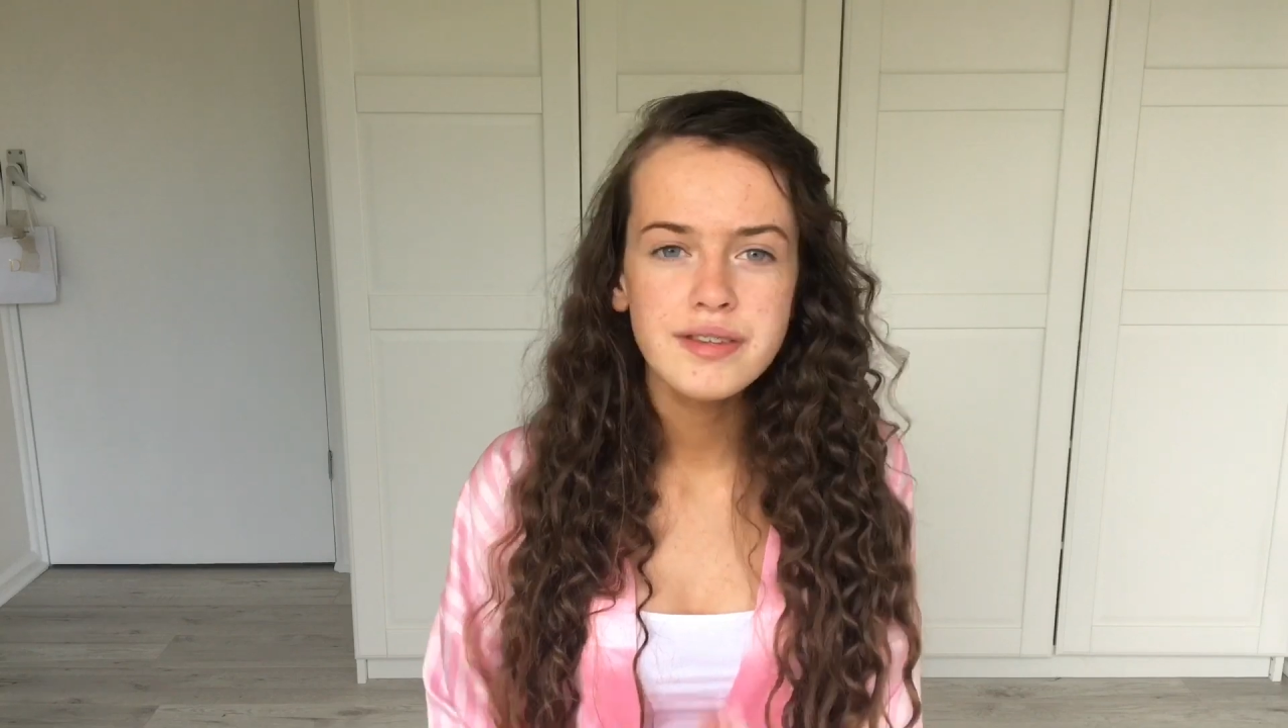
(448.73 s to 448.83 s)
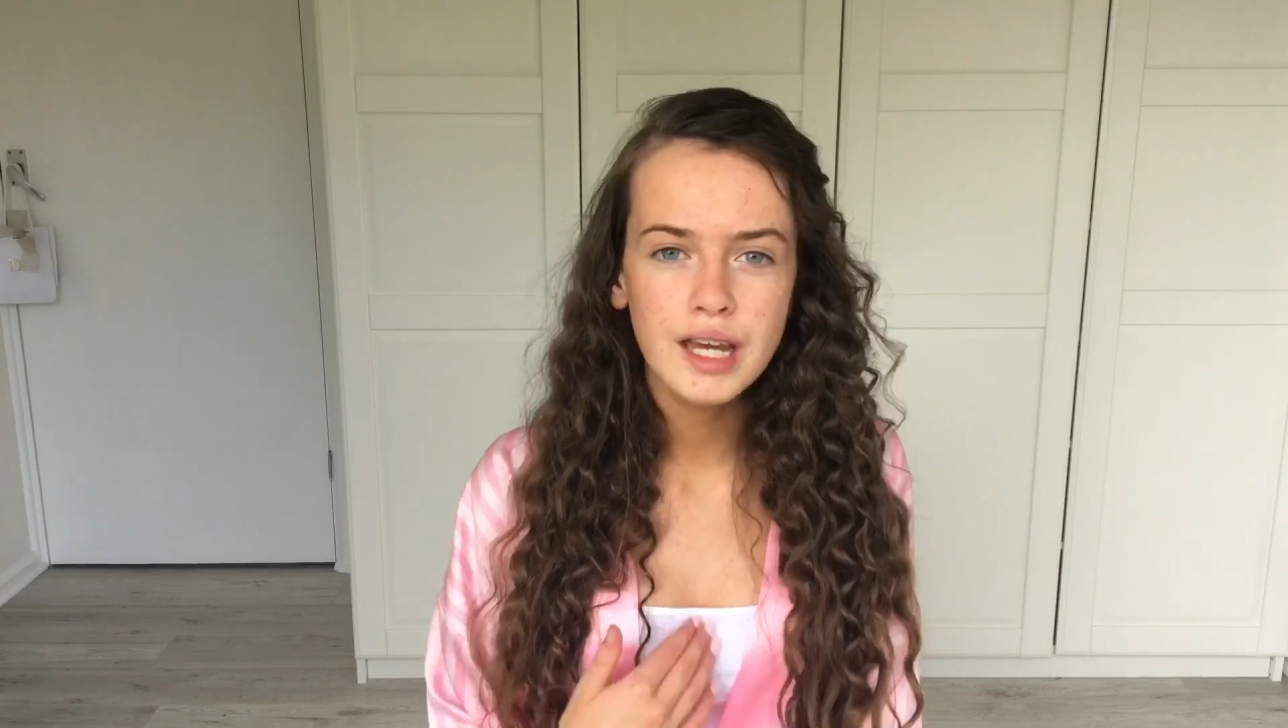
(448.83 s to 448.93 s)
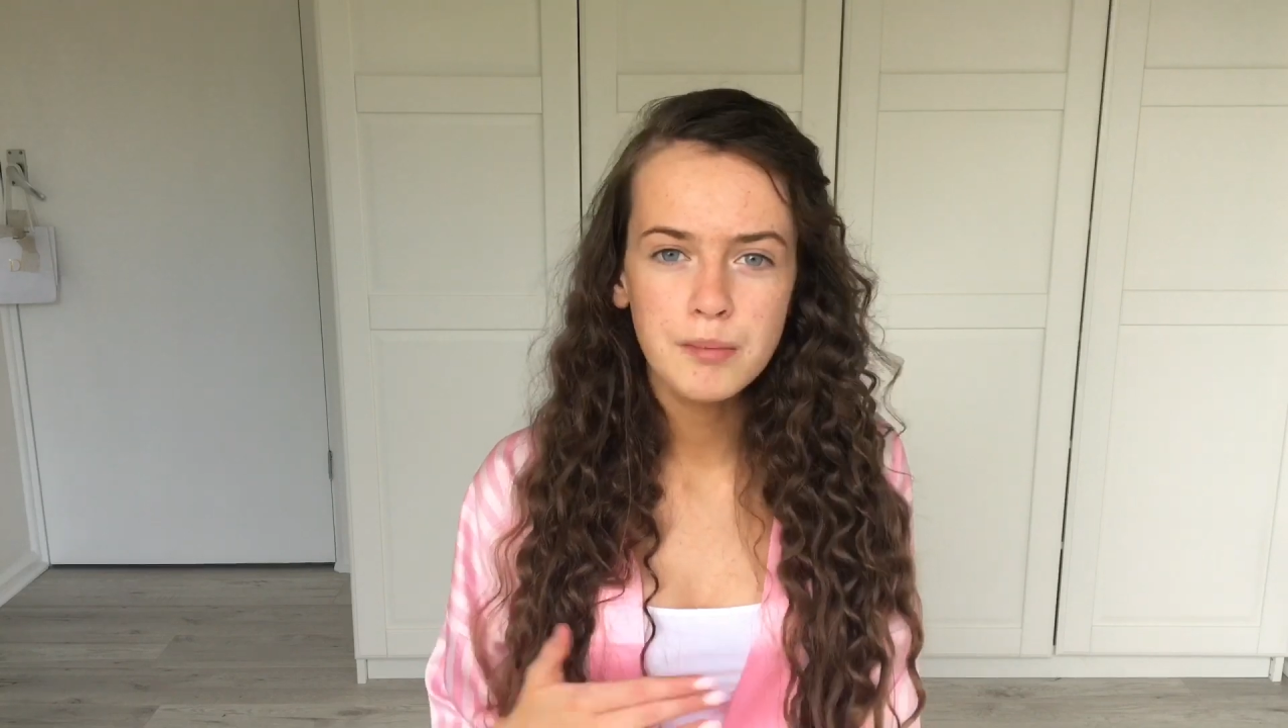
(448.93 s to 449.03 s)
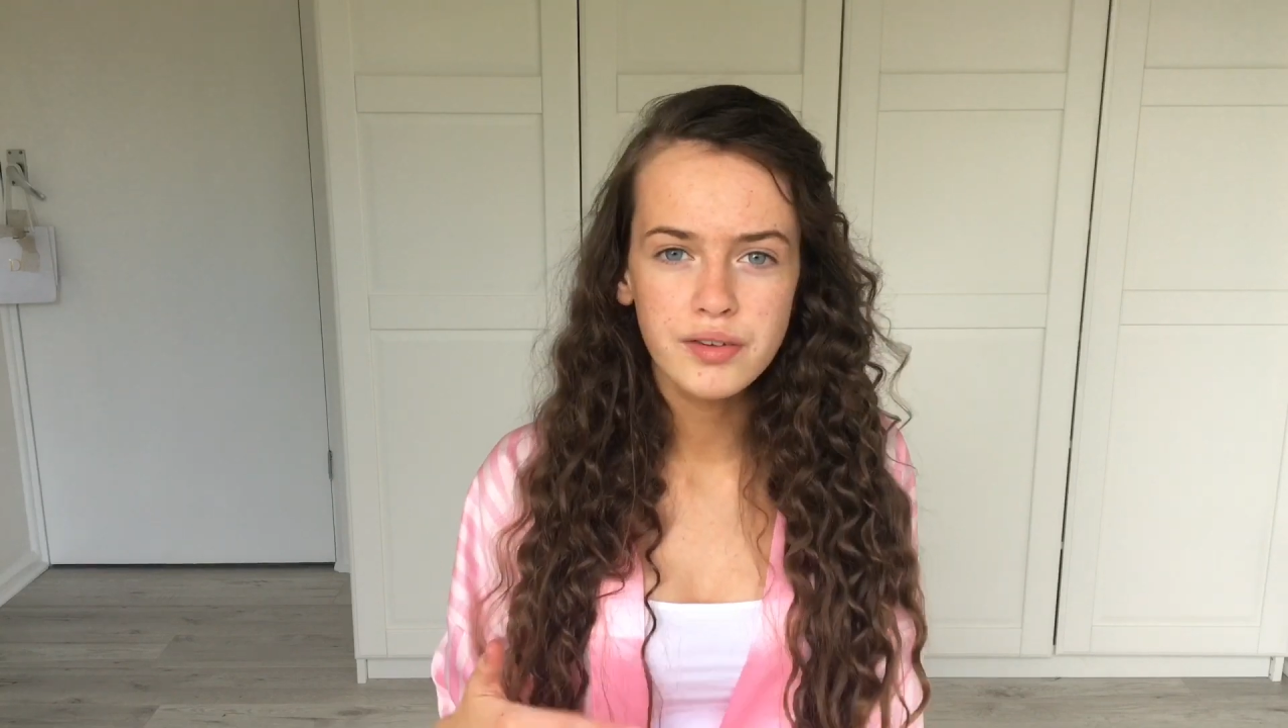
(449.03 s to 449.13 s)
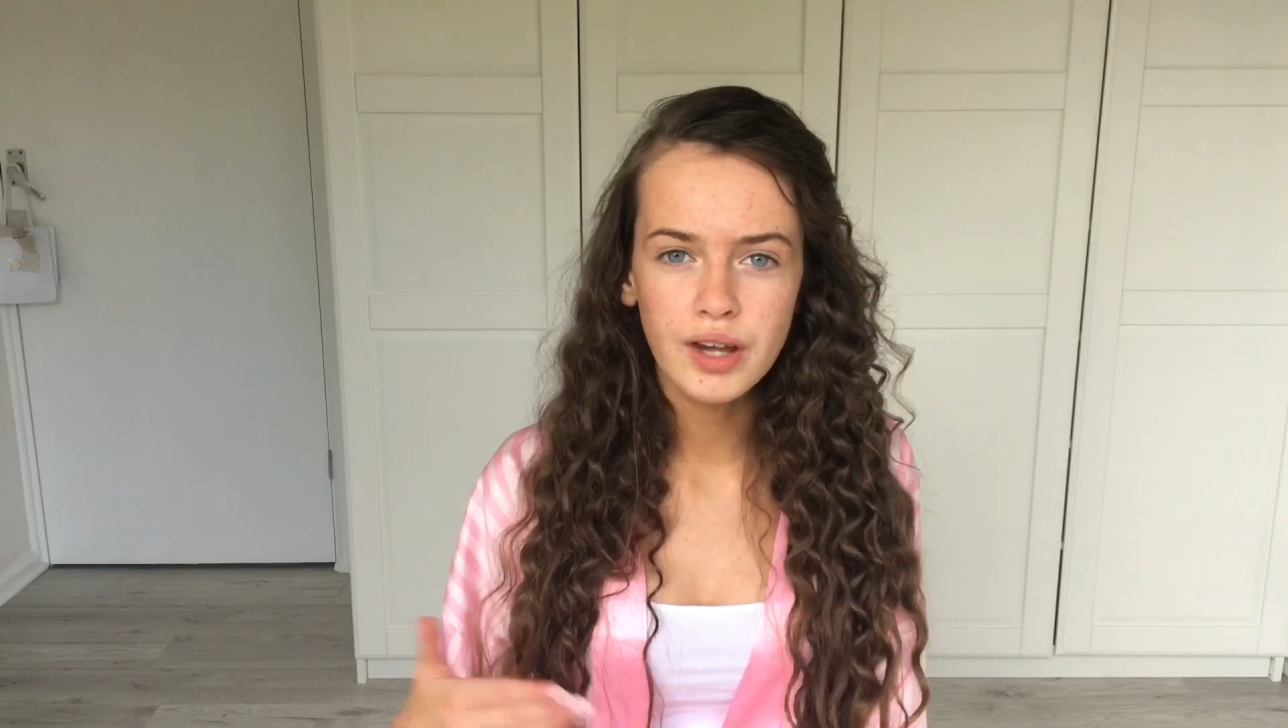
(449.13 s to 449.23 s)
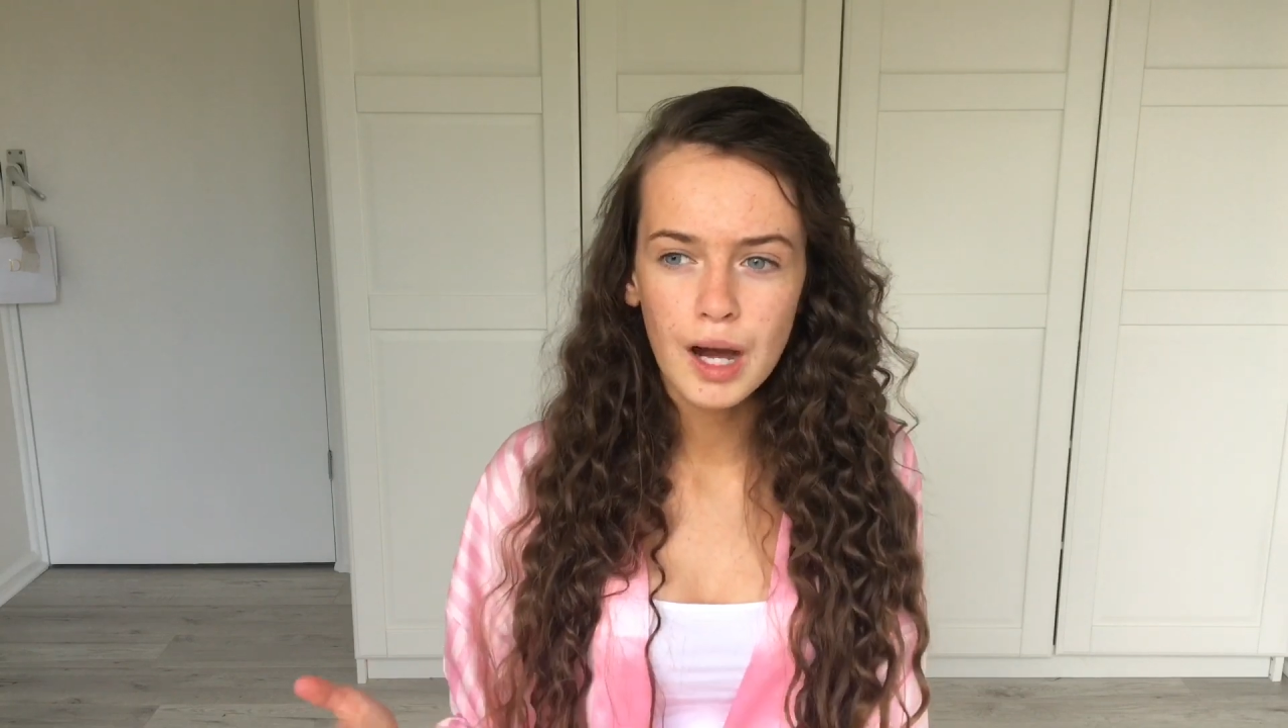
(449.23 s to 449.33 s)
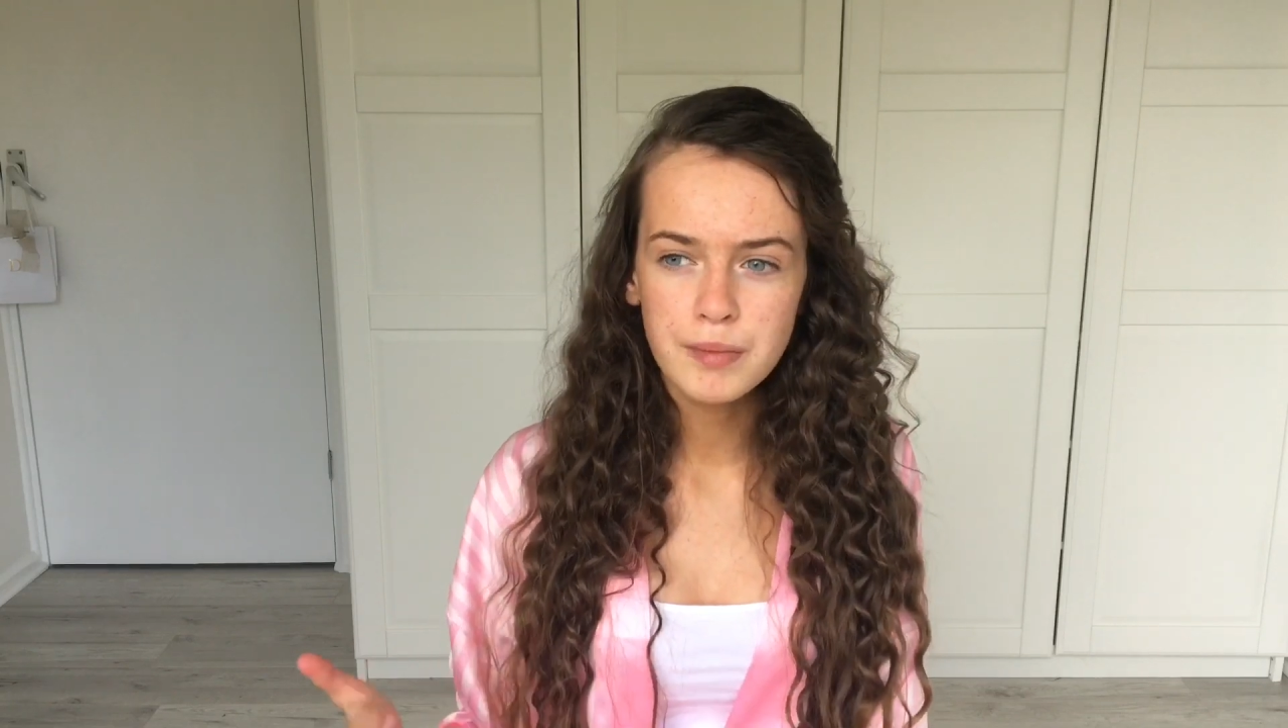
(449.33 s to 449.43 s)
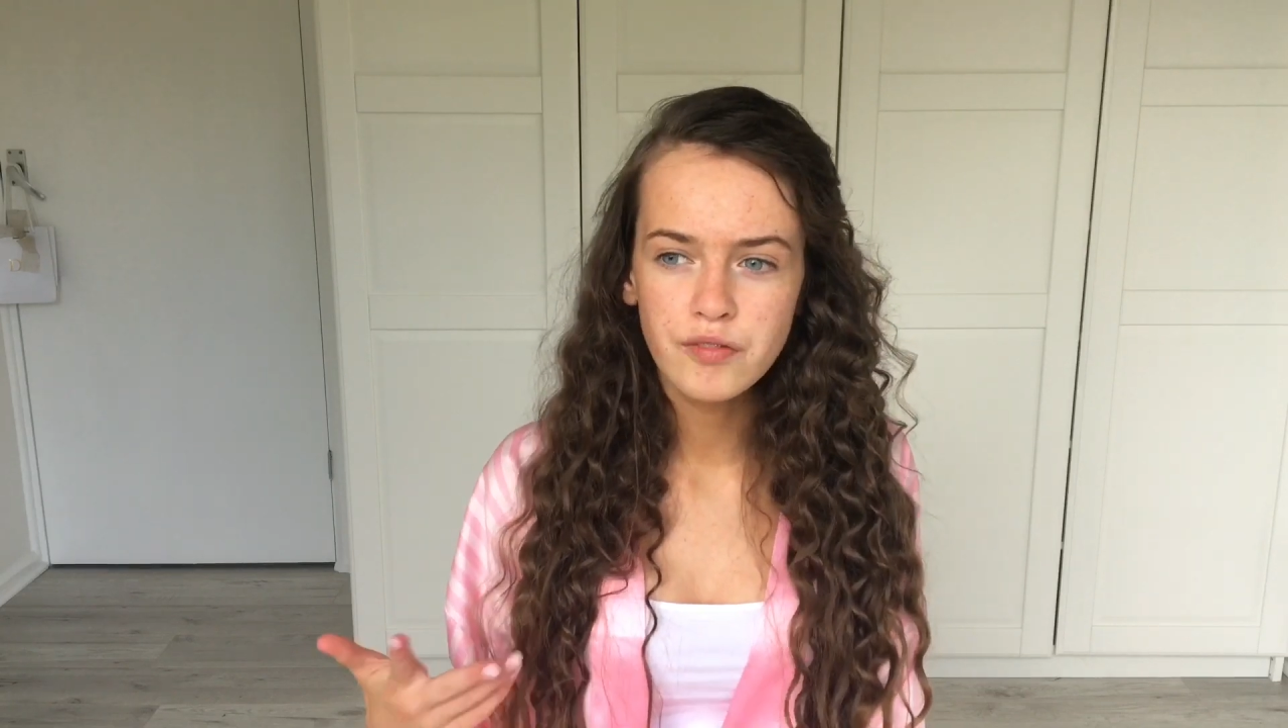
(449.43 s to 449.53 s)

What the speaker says: same as I am